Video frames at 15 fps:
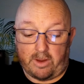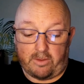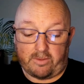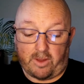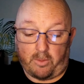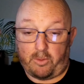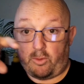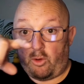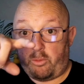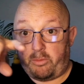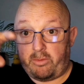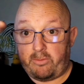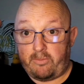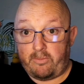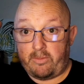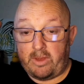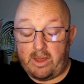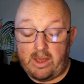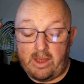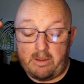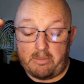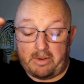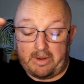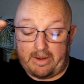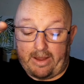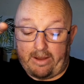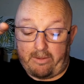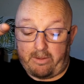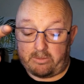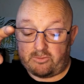you know, it's going up. But
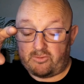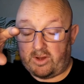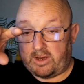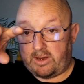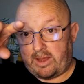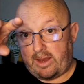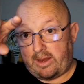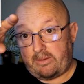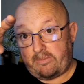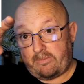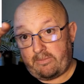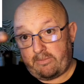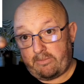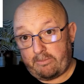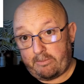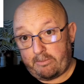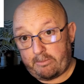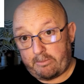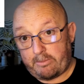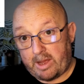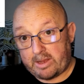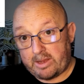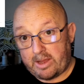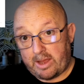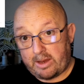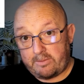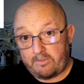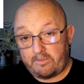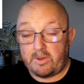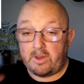now I'm trying to get it back
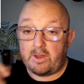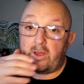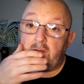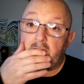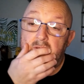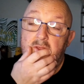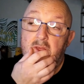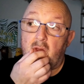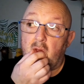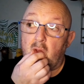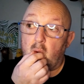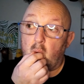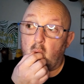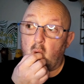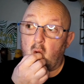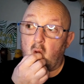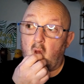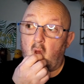again, so